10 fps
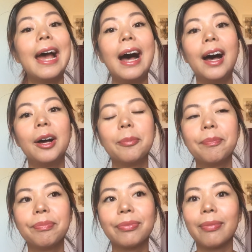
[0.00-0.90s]

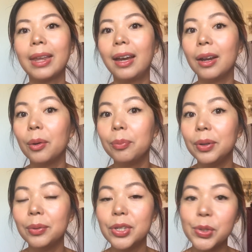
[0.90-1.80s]
I hope
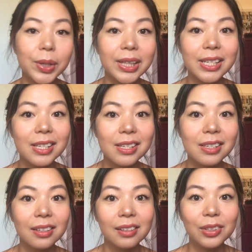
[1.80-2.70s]
you enjoyed this
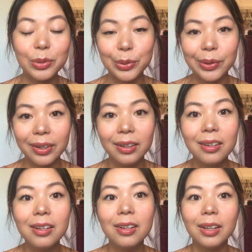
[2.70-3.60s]

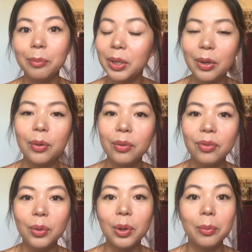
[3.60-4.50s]
tutorial. Let me know
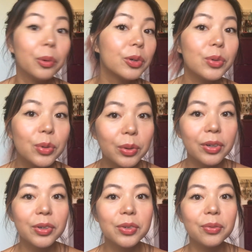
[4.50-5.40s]
if you want more
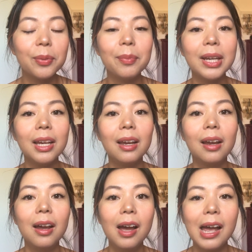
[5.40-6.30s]
tutorials from me,
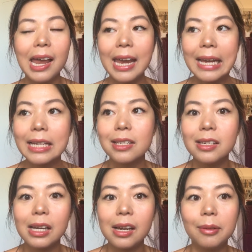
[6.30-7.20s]
and
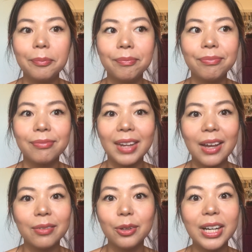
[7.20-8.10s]

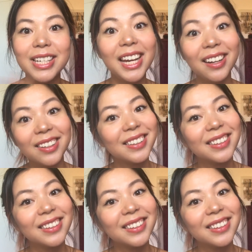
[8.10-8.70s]
have a great day.